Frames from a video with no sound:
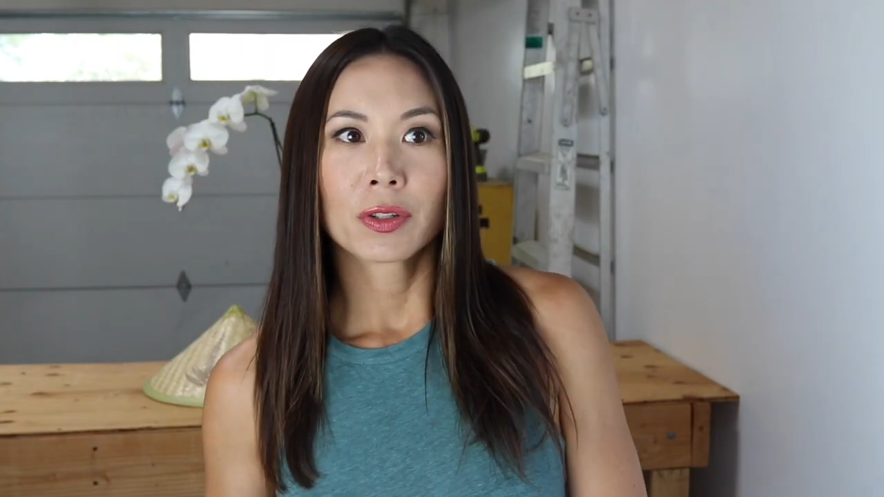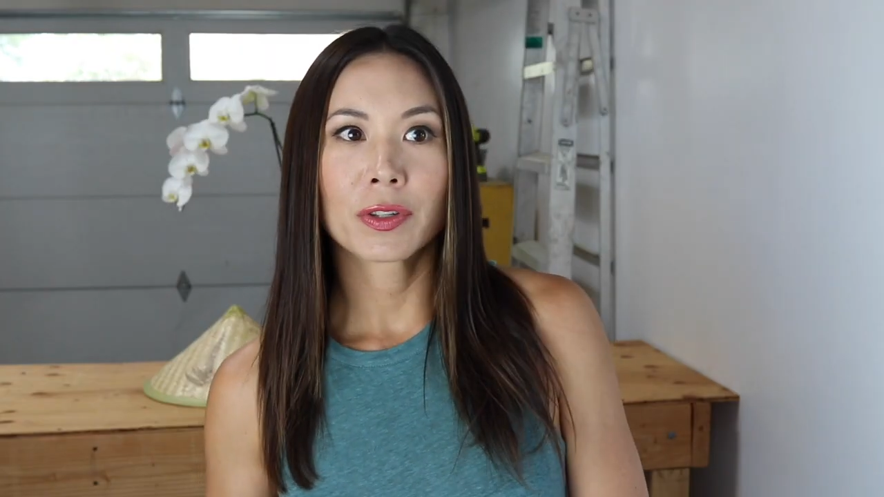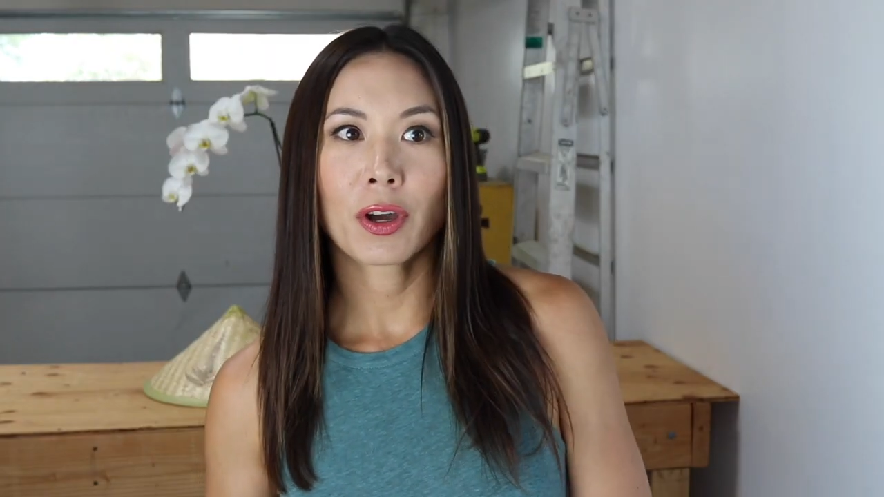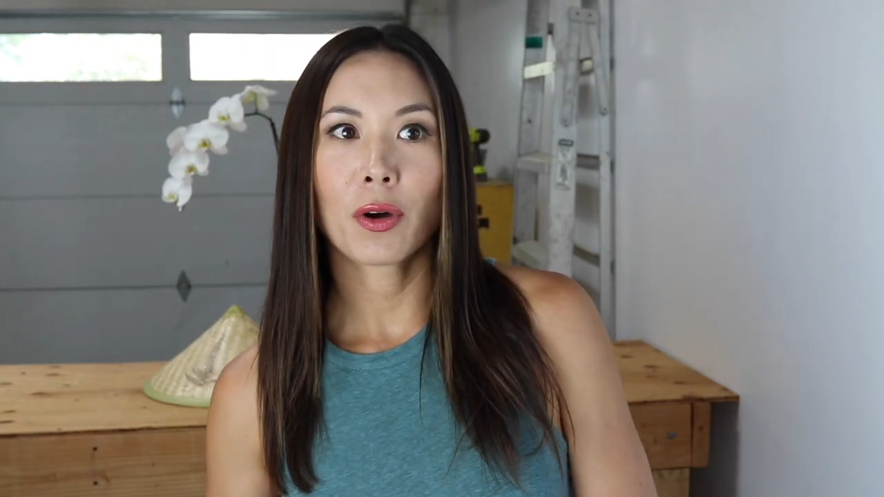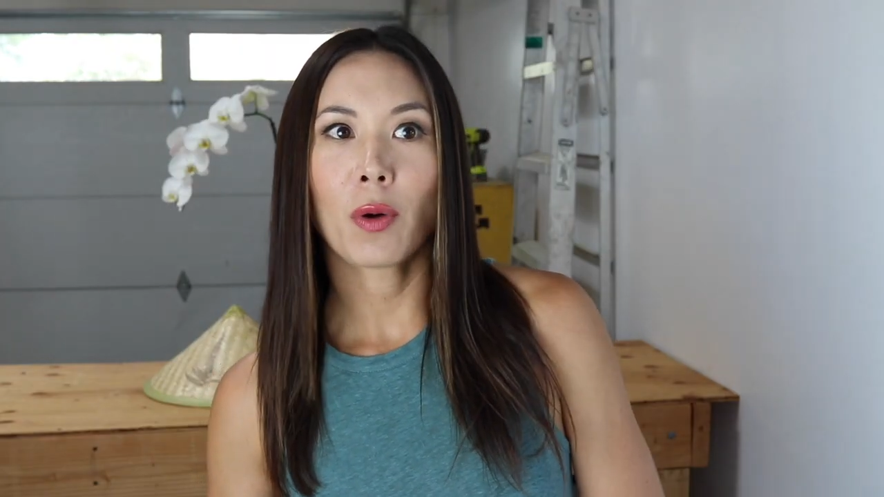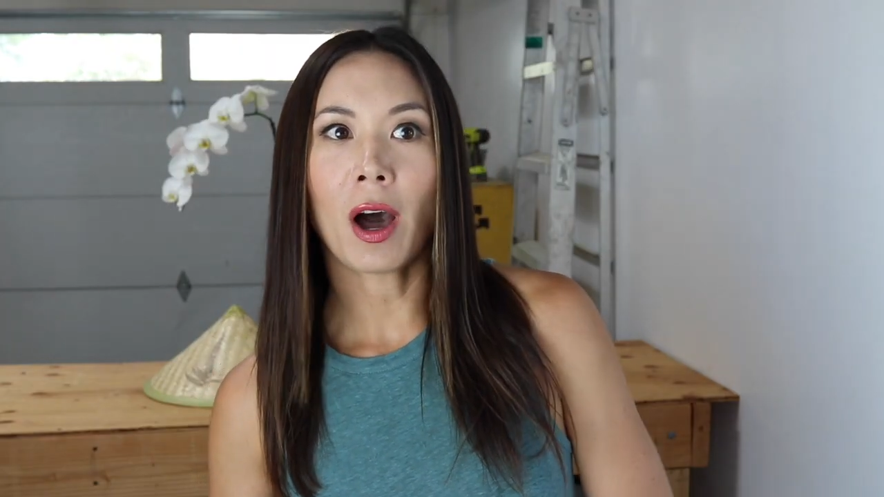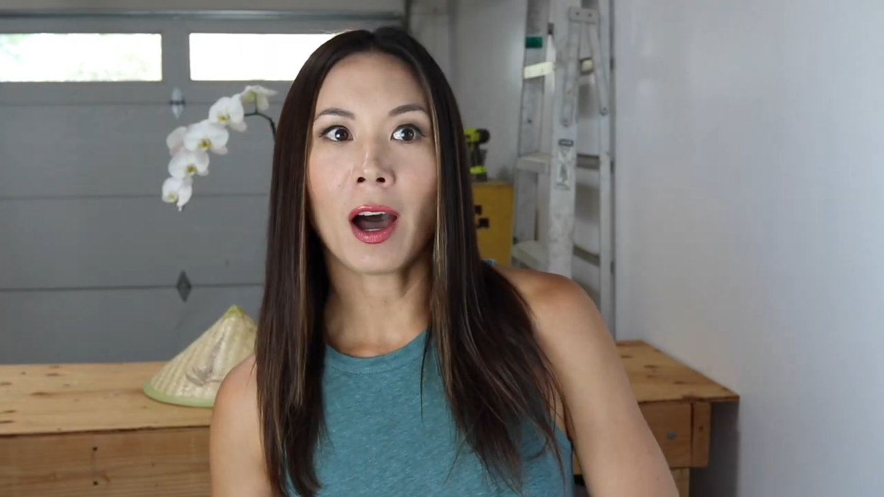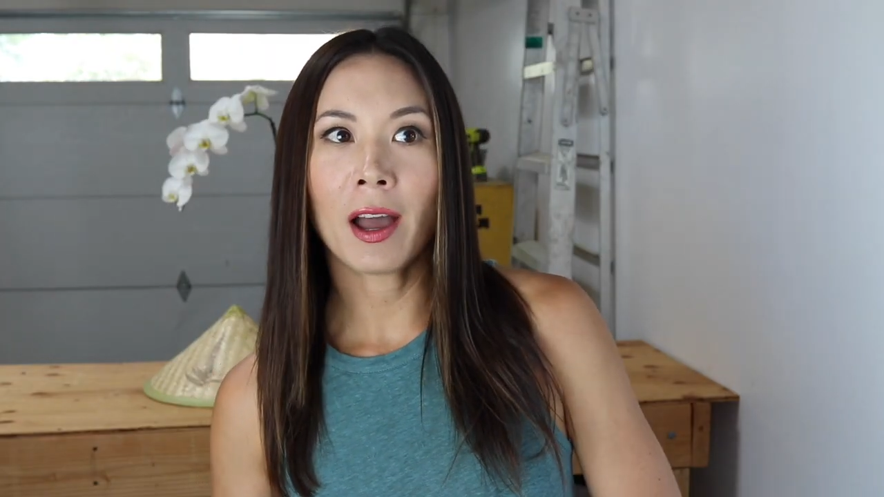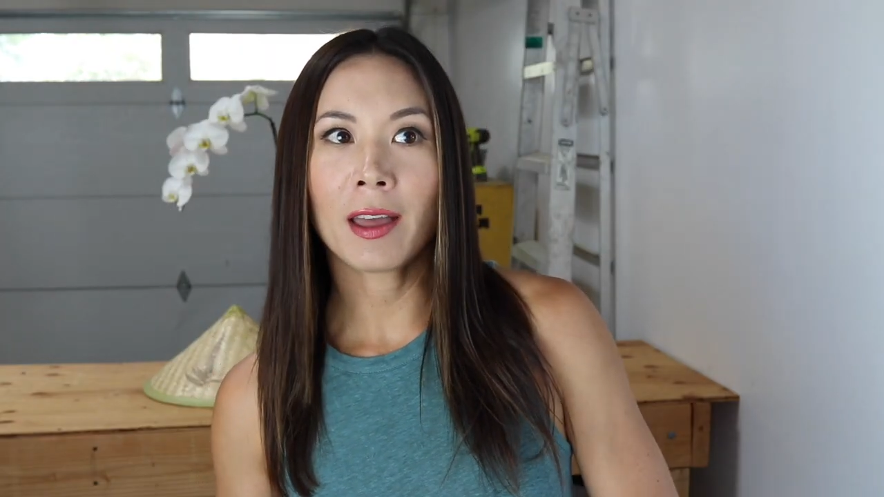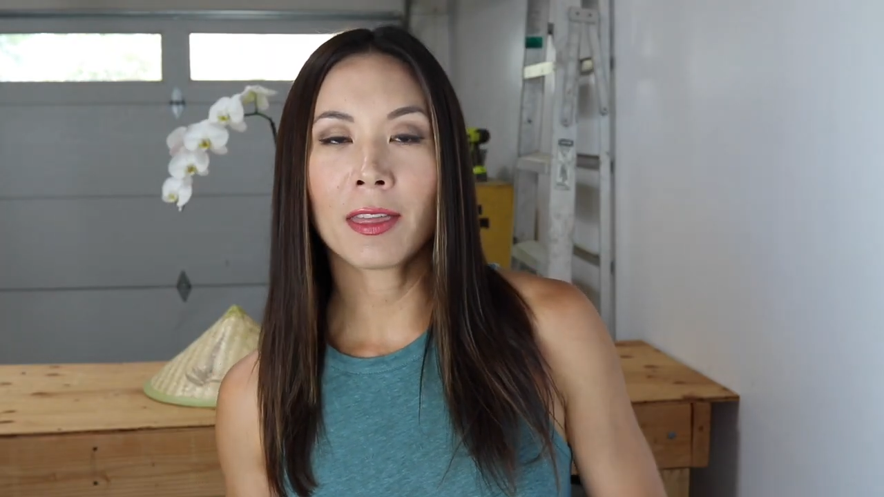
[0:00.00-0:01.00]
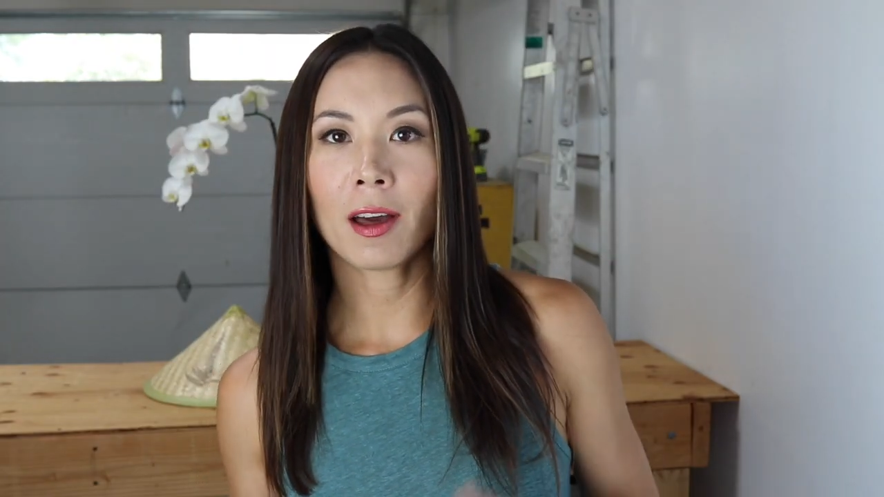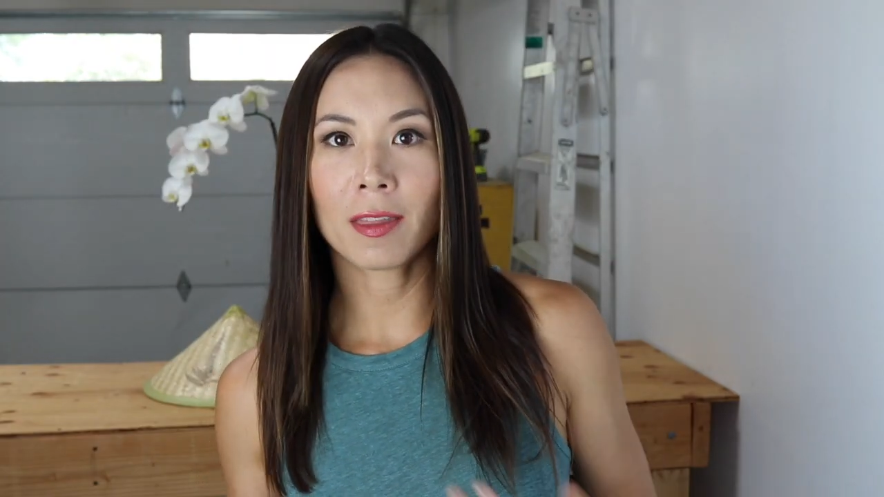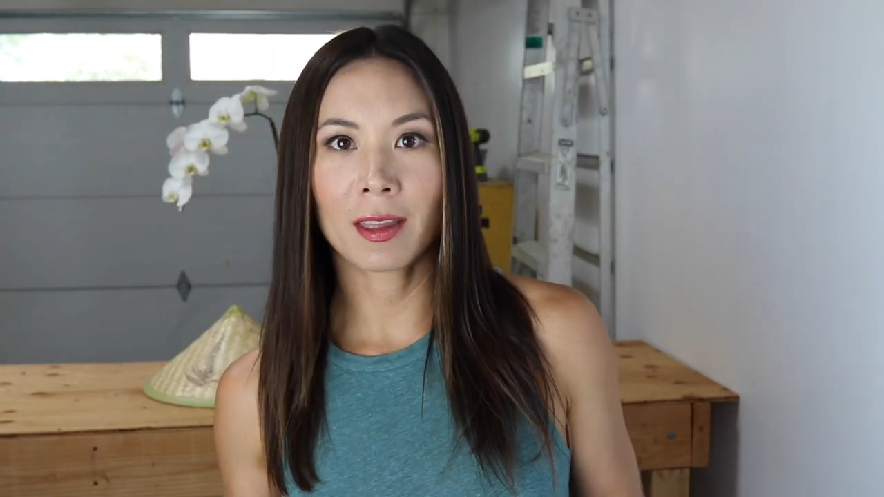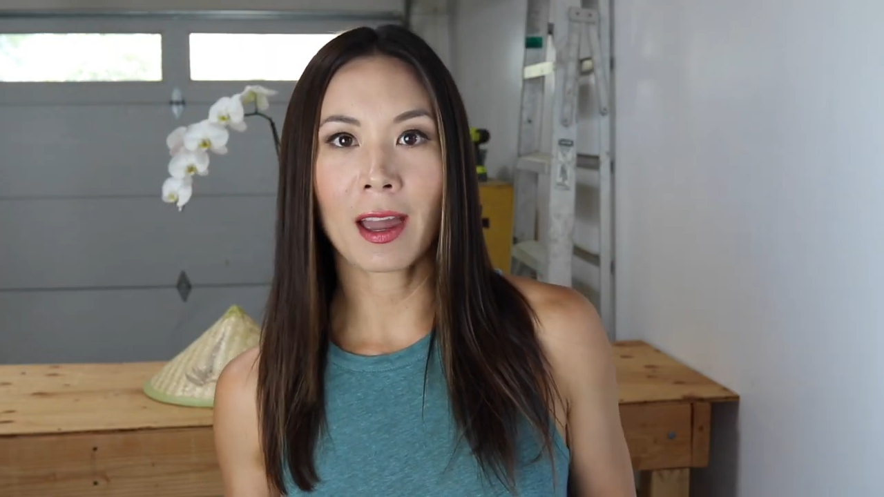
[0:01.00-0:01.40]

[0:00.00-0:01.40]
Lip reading: So I thought